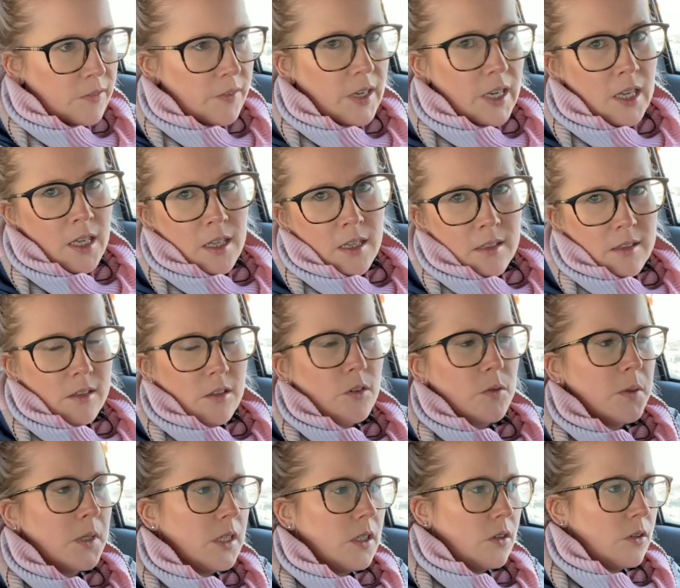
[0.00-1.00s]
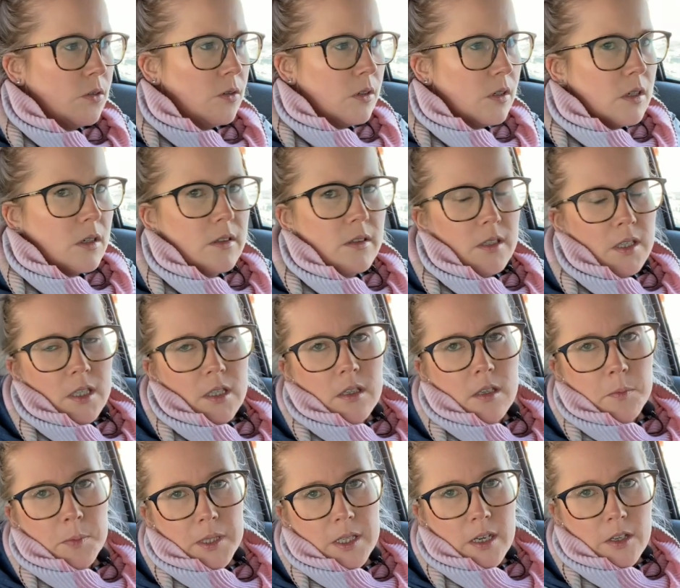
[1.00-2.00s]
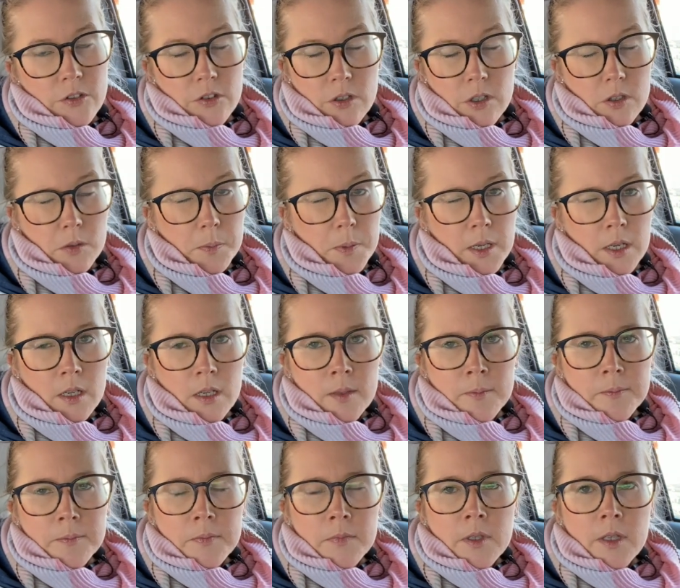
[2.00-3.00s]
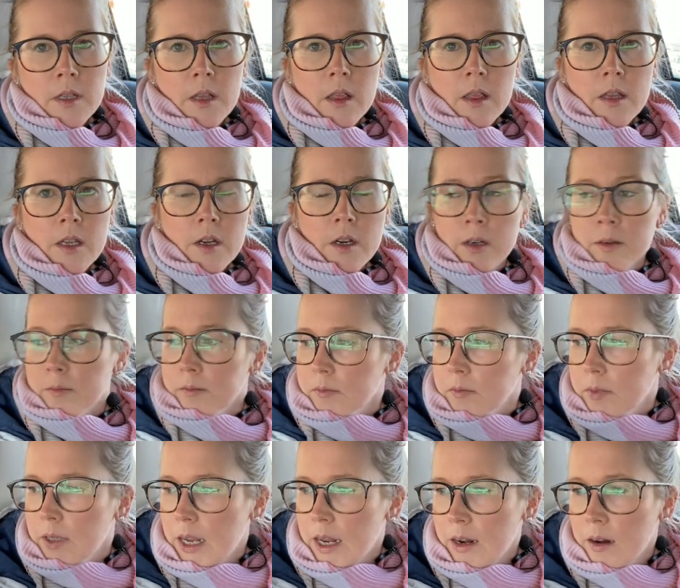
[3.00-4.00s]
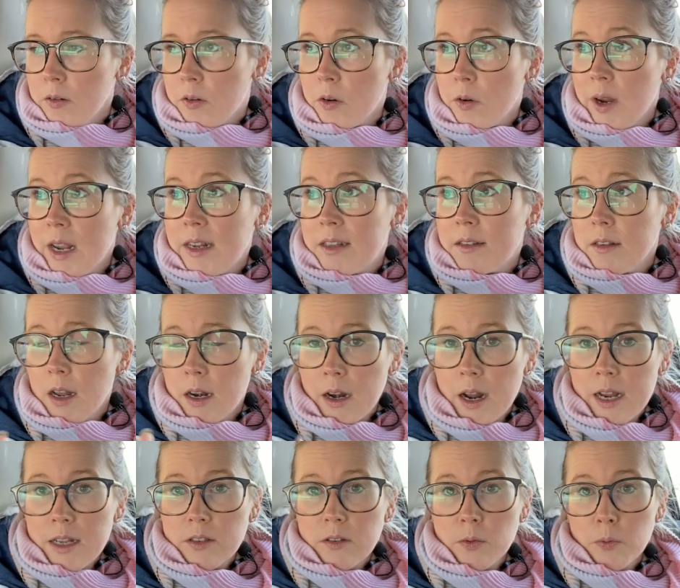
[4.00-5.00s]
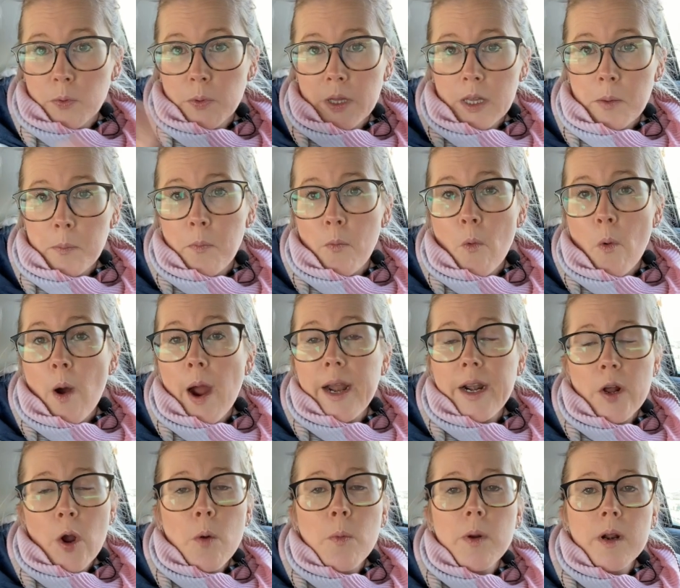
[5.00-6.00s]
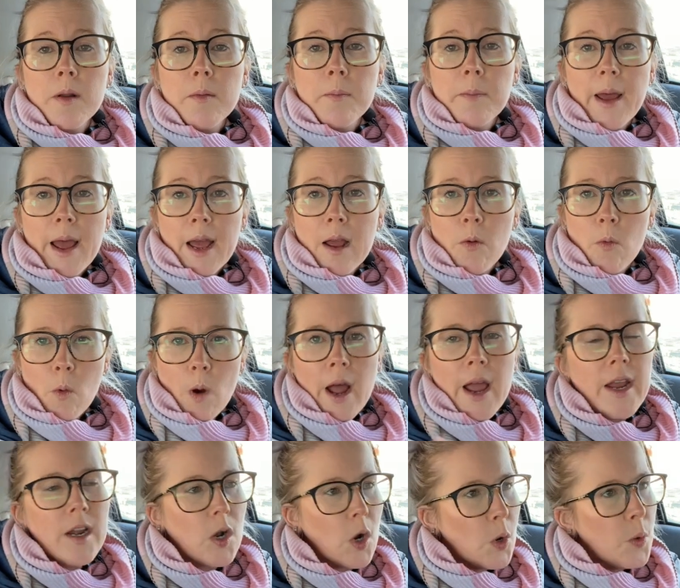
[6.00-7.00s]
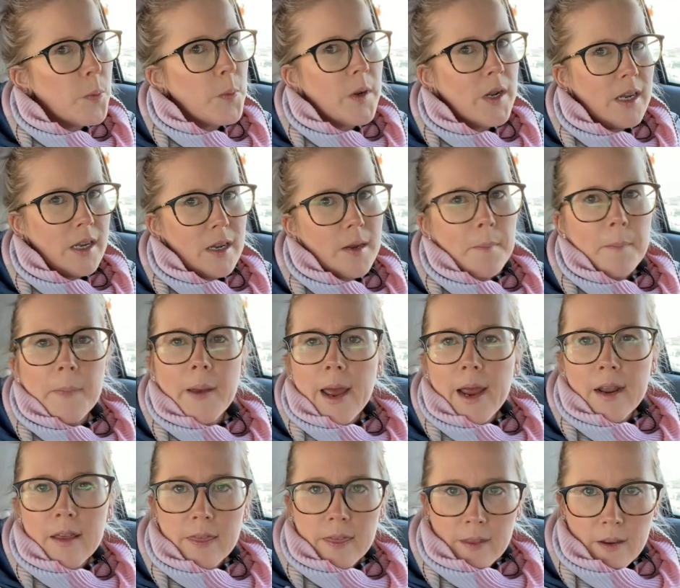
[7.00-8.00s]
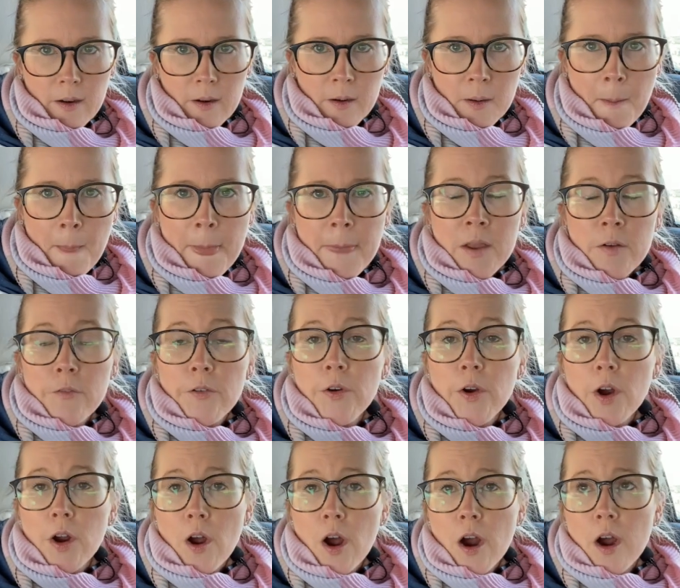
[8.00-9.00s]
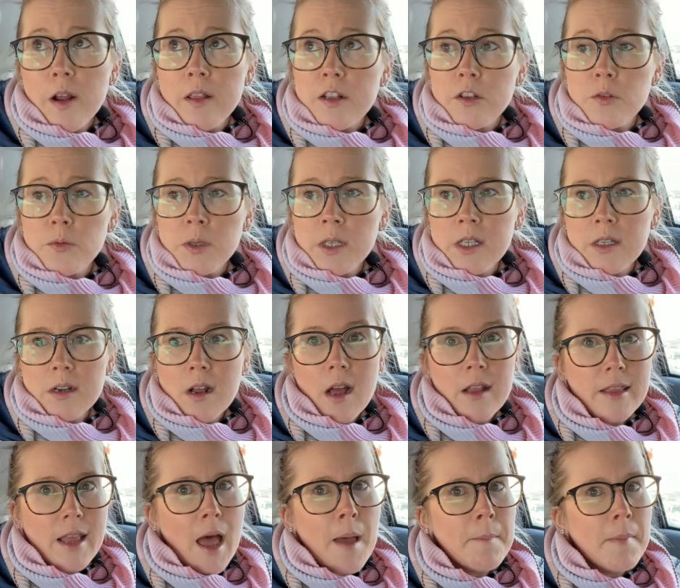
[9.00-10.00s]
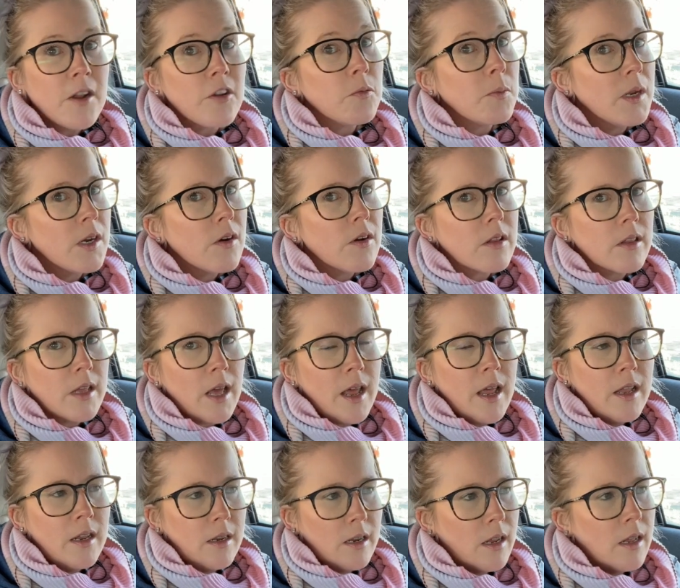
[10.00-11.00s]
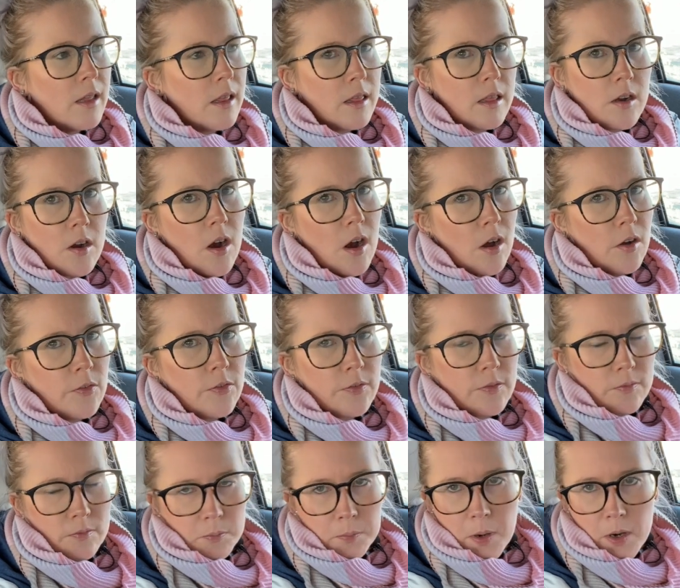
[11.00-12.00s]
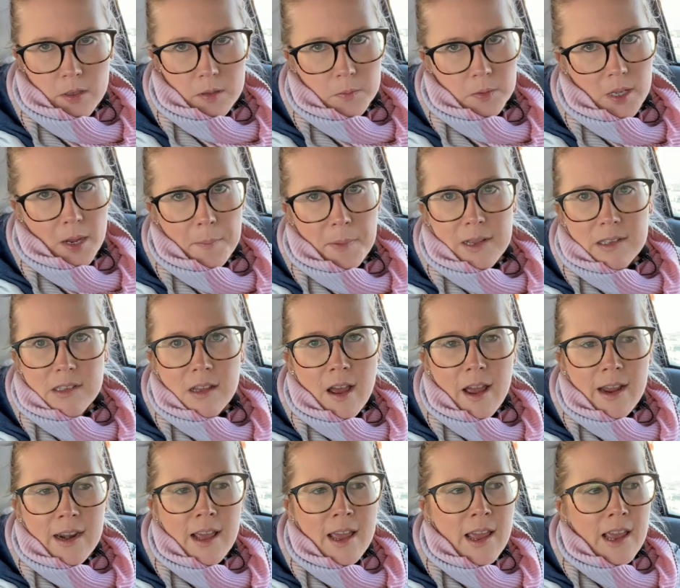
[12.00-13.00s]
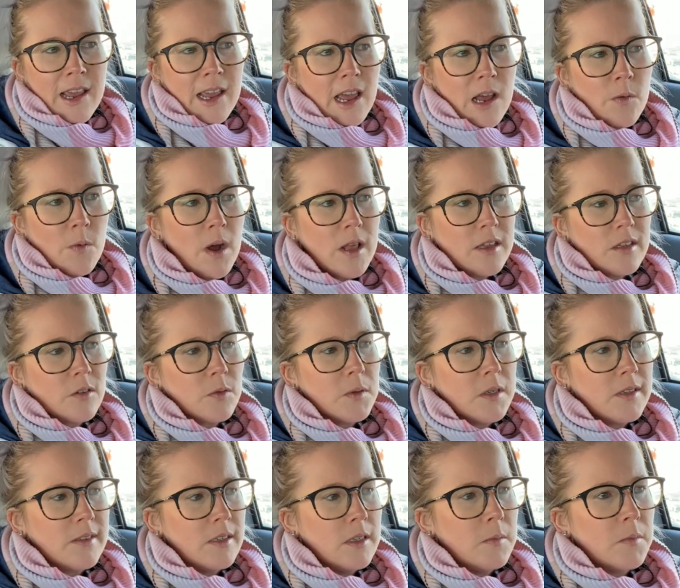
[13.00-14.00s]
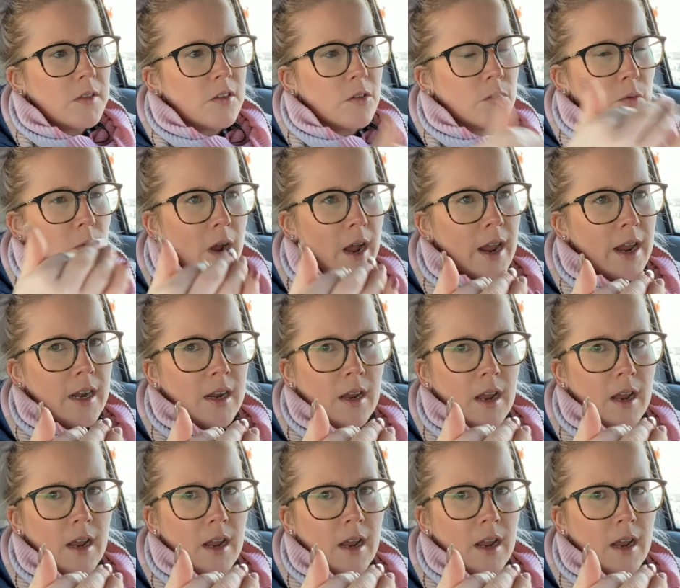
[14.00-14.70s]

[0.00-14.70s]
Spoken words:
kids and swinging the doors, and it could be dangerous, but you know, it creates a nice, really wide opening back there for a car that's really not that much bigger than the Golf. Park them side by side, and while this one seems to ride